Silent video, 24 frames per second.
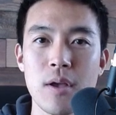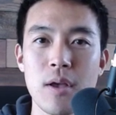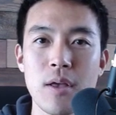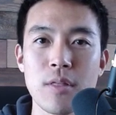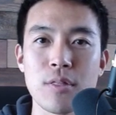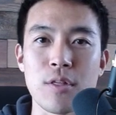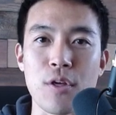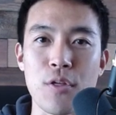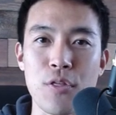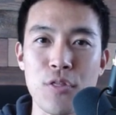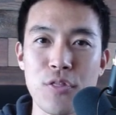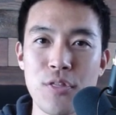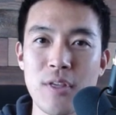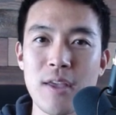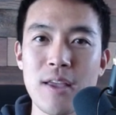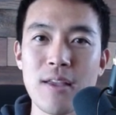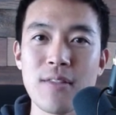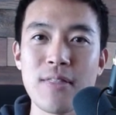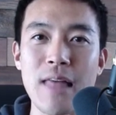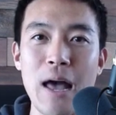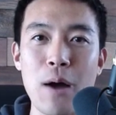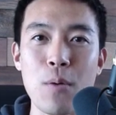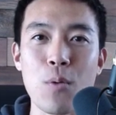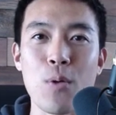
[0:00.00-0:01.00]
the thing
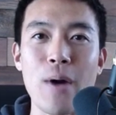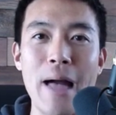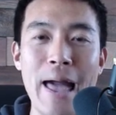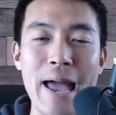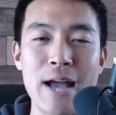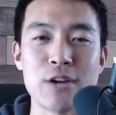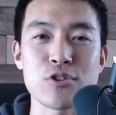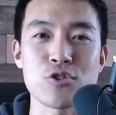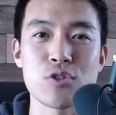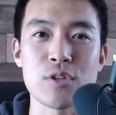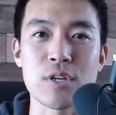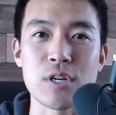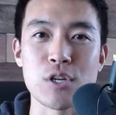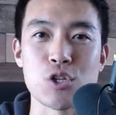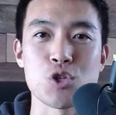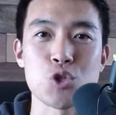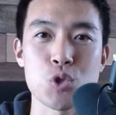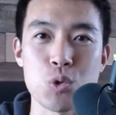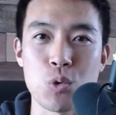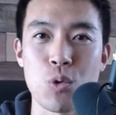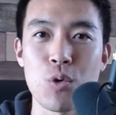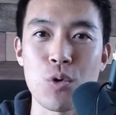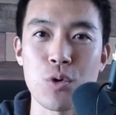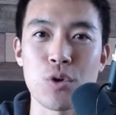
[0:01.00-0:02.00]
that will actually
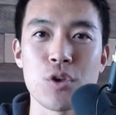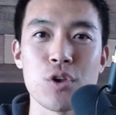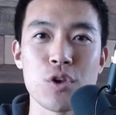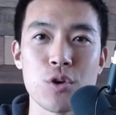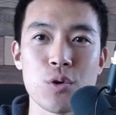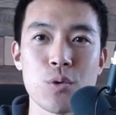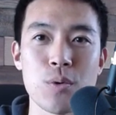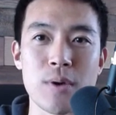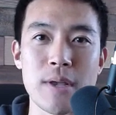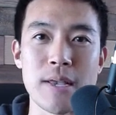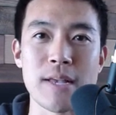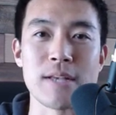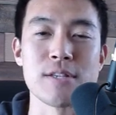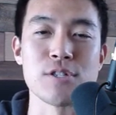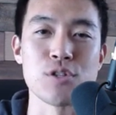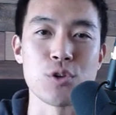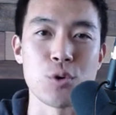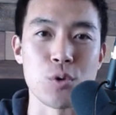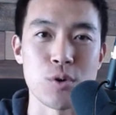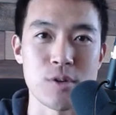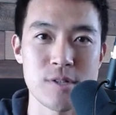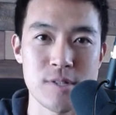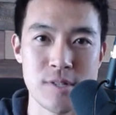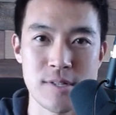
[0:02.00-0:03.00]
control you is
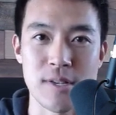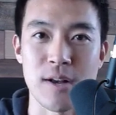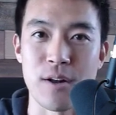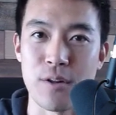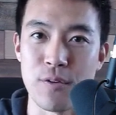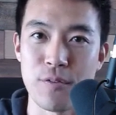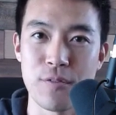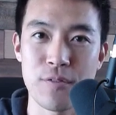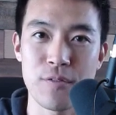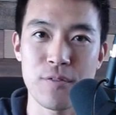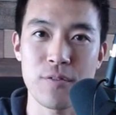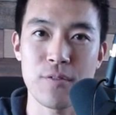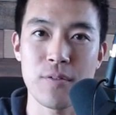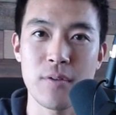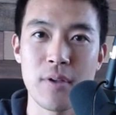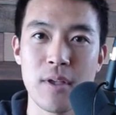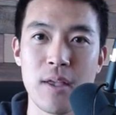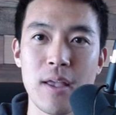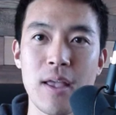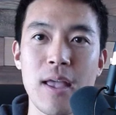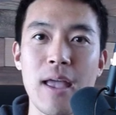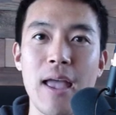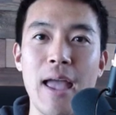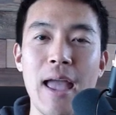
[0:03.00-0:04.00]
yourself.
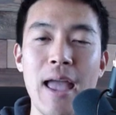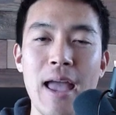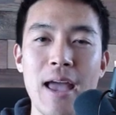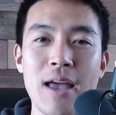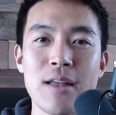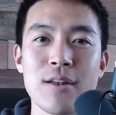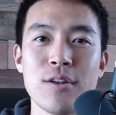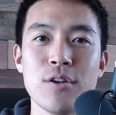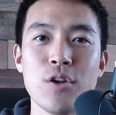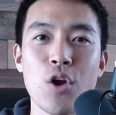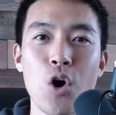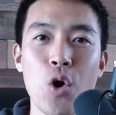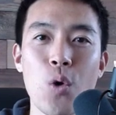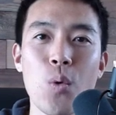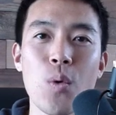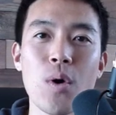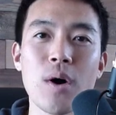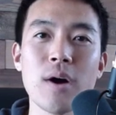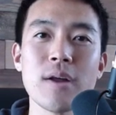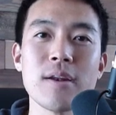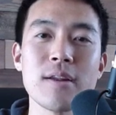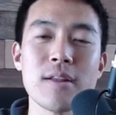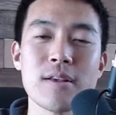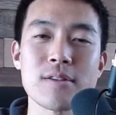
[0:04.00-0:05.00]
And no
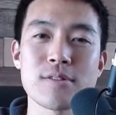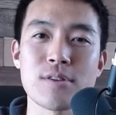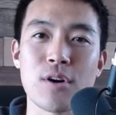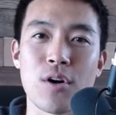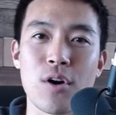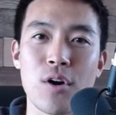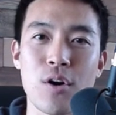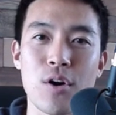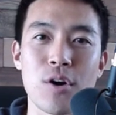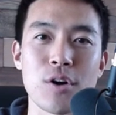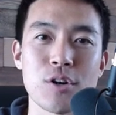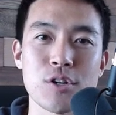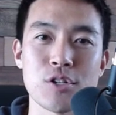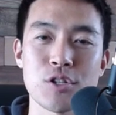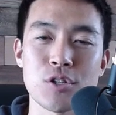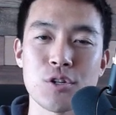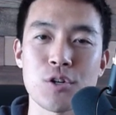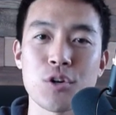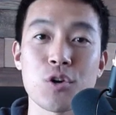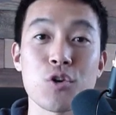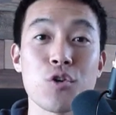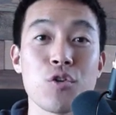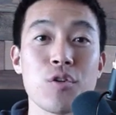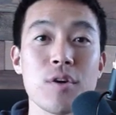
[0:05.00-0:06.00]
one is a
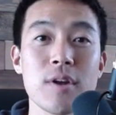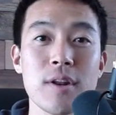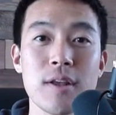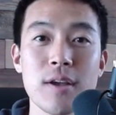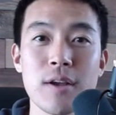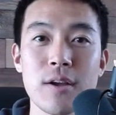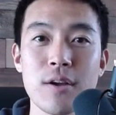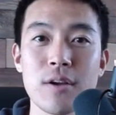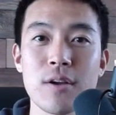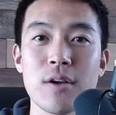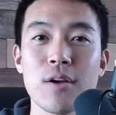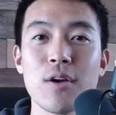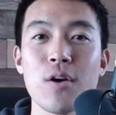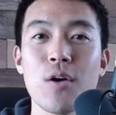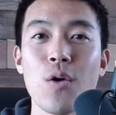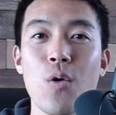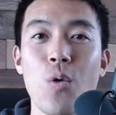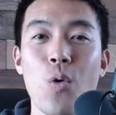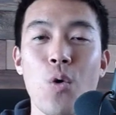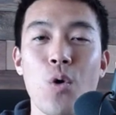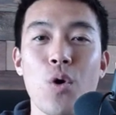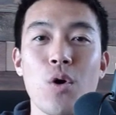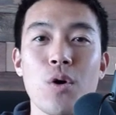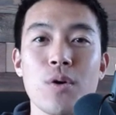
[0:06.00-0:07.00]
harsher critic
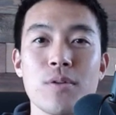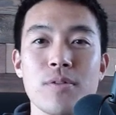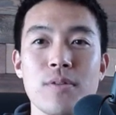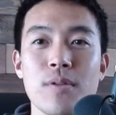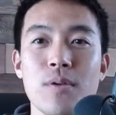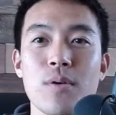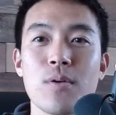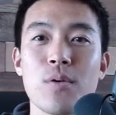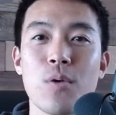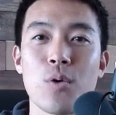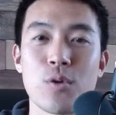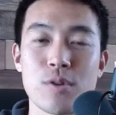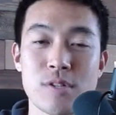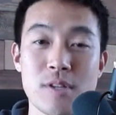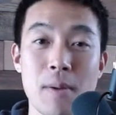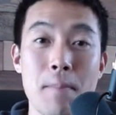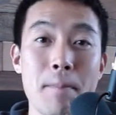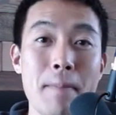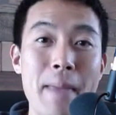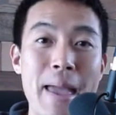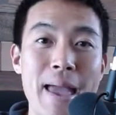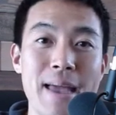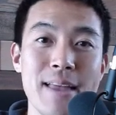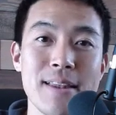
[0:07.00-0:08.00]
or
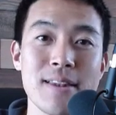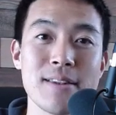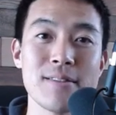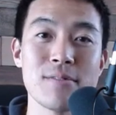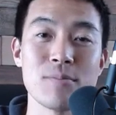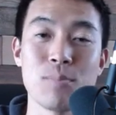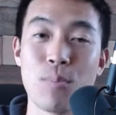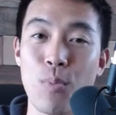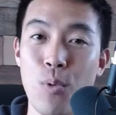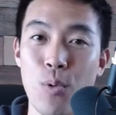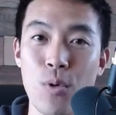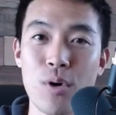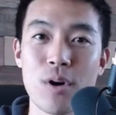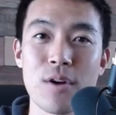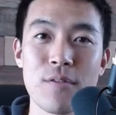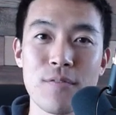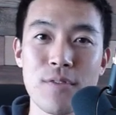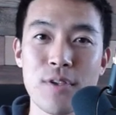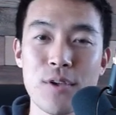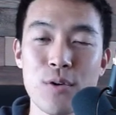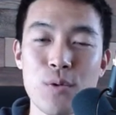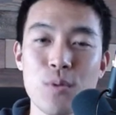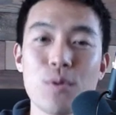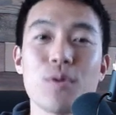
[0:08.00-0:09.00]
demands more of
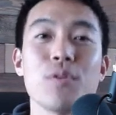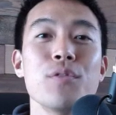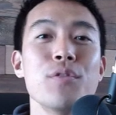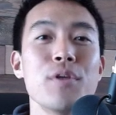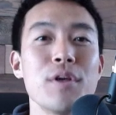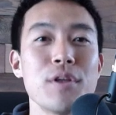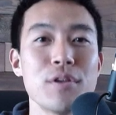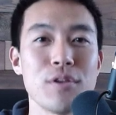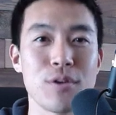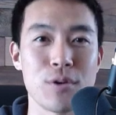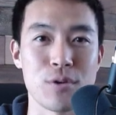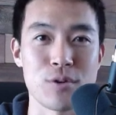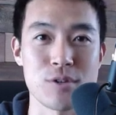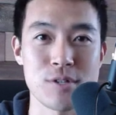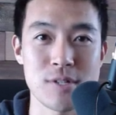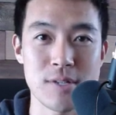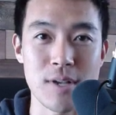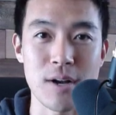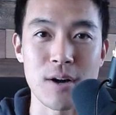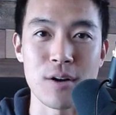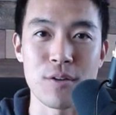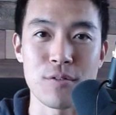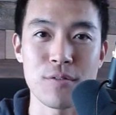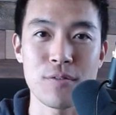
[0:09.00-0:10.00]
you than
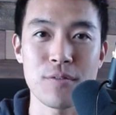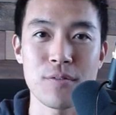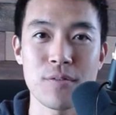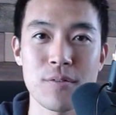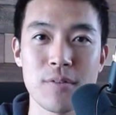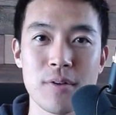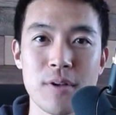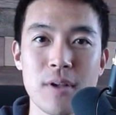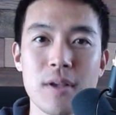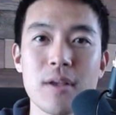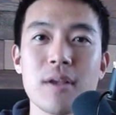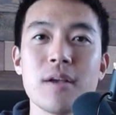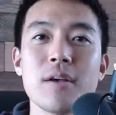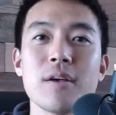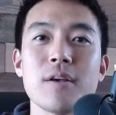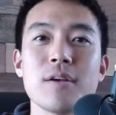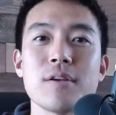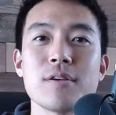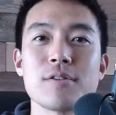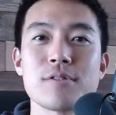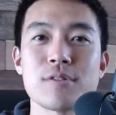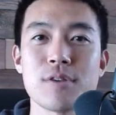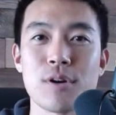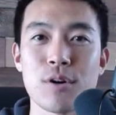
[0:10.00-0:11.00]
yourself.
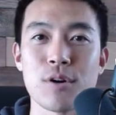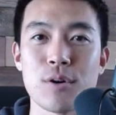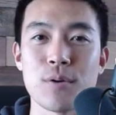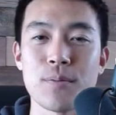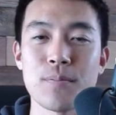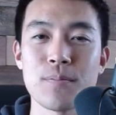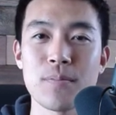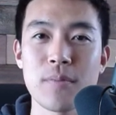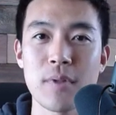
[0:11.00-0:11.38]
So